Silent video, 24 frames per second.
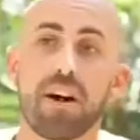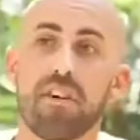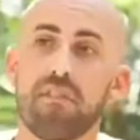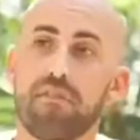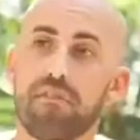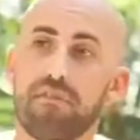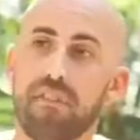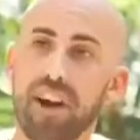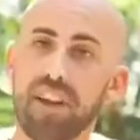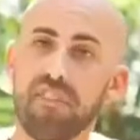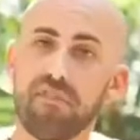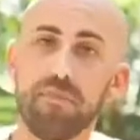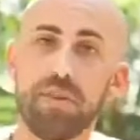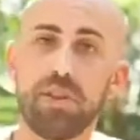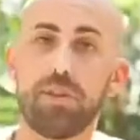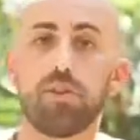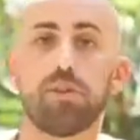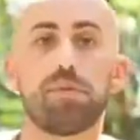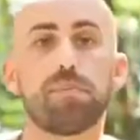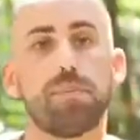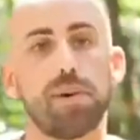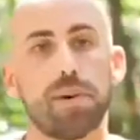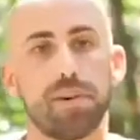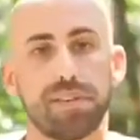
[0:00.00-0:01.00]
5
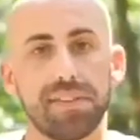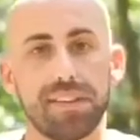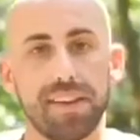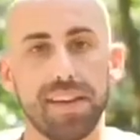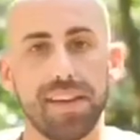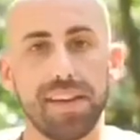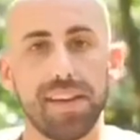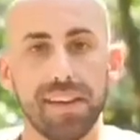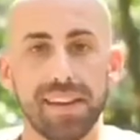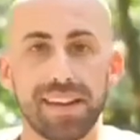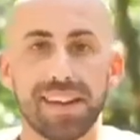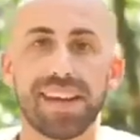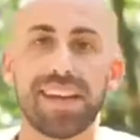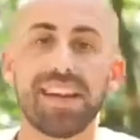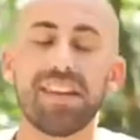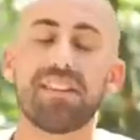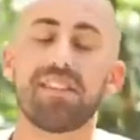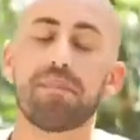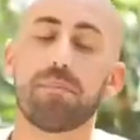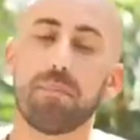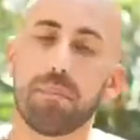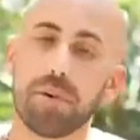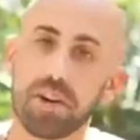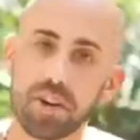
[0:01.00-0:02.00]
minutes per day
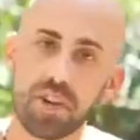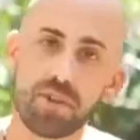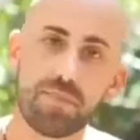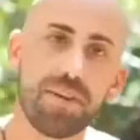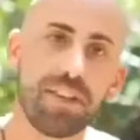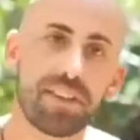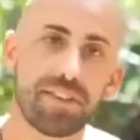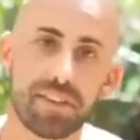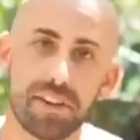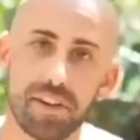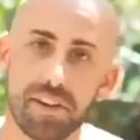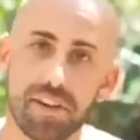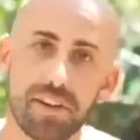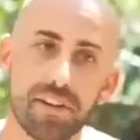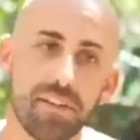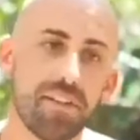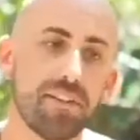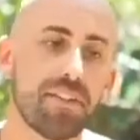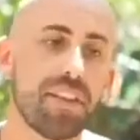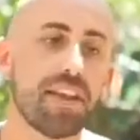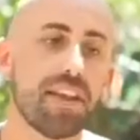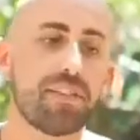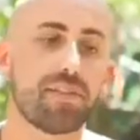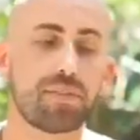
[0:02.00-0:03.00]
is much better
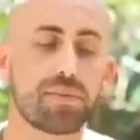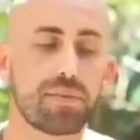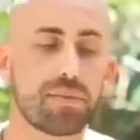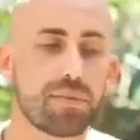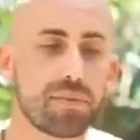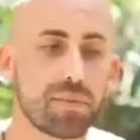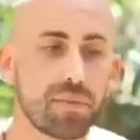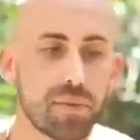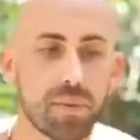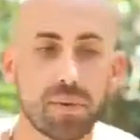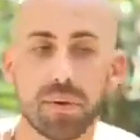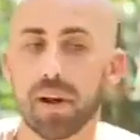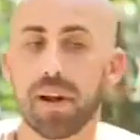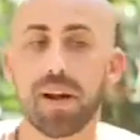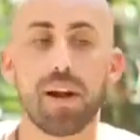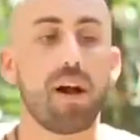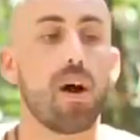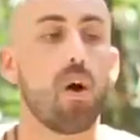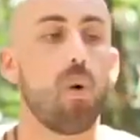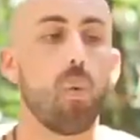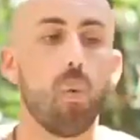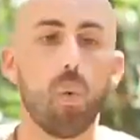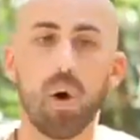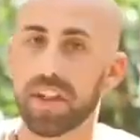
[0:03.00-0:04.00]
than to do
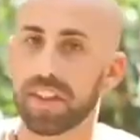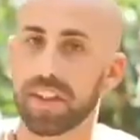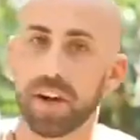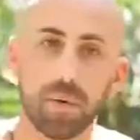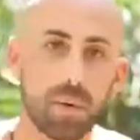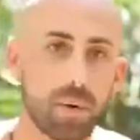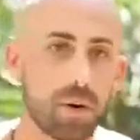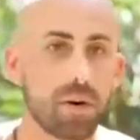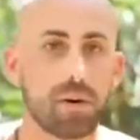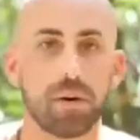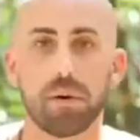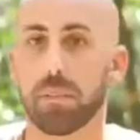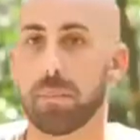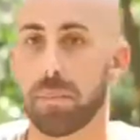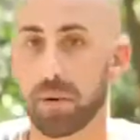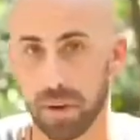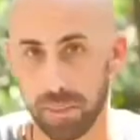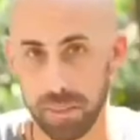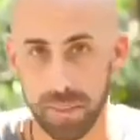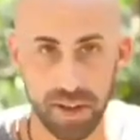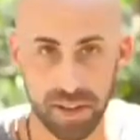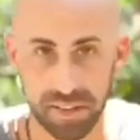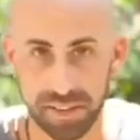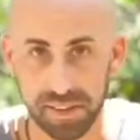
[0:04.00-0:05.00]
1 hour per
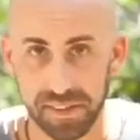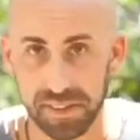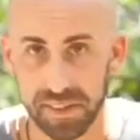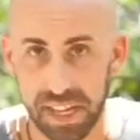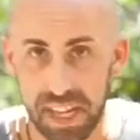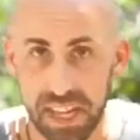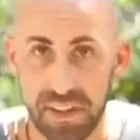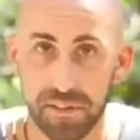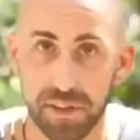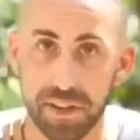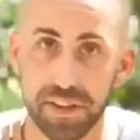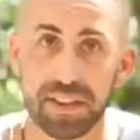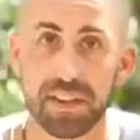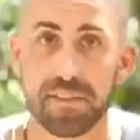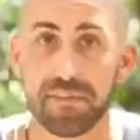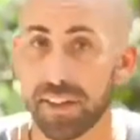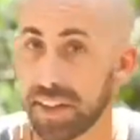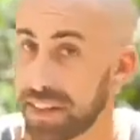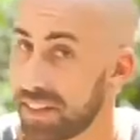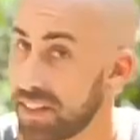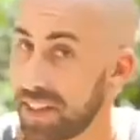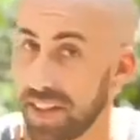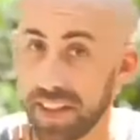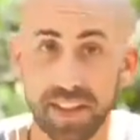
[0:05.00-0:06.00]
month. Even if
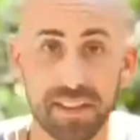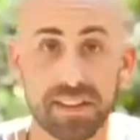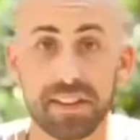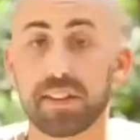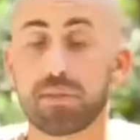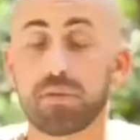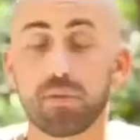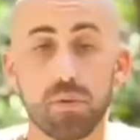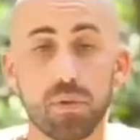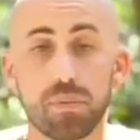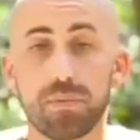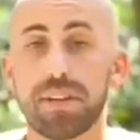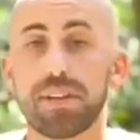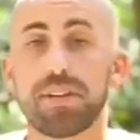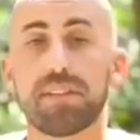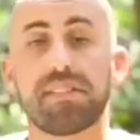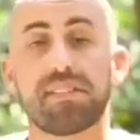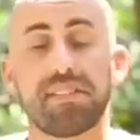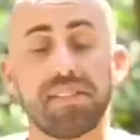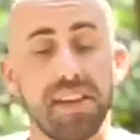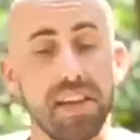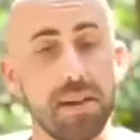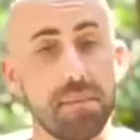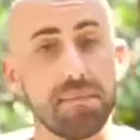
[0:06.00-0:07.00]
at the end it will be the
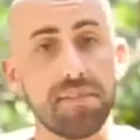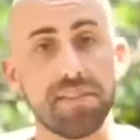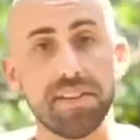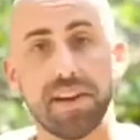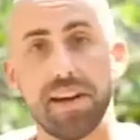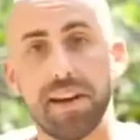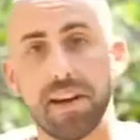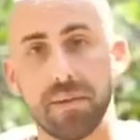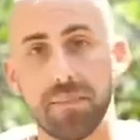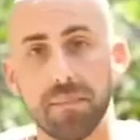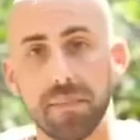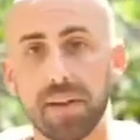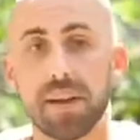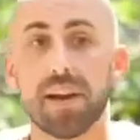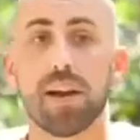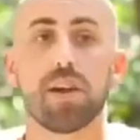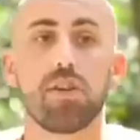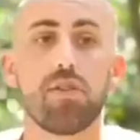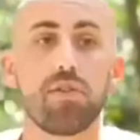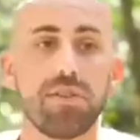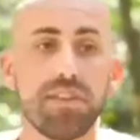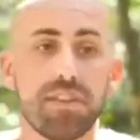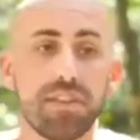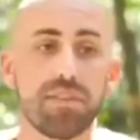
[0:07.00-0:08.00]
same time,
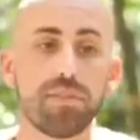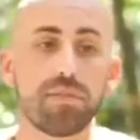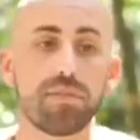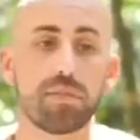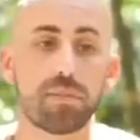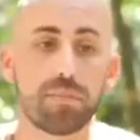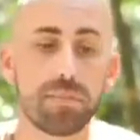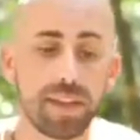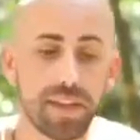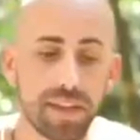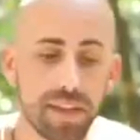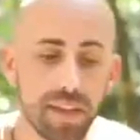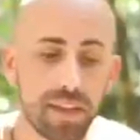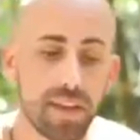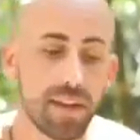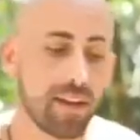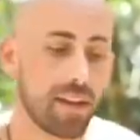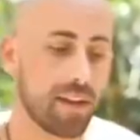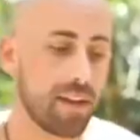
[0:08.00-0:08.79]
you need to be